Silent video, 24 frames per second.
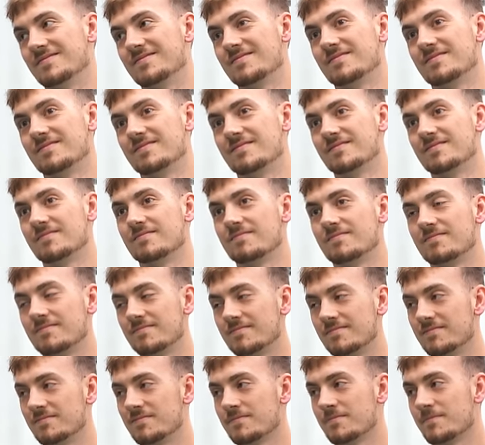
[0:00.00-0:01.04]

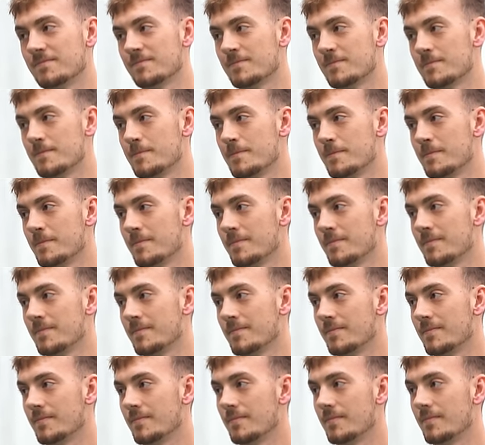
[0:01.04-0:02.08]

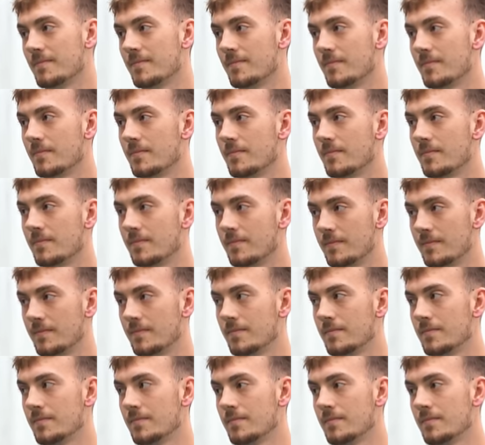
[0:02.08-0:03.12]

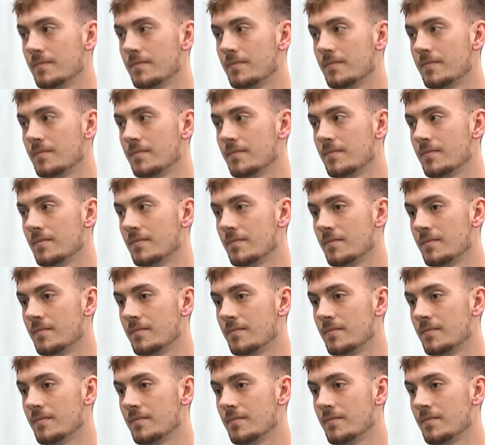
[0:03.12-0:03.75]
This person isn't speaking.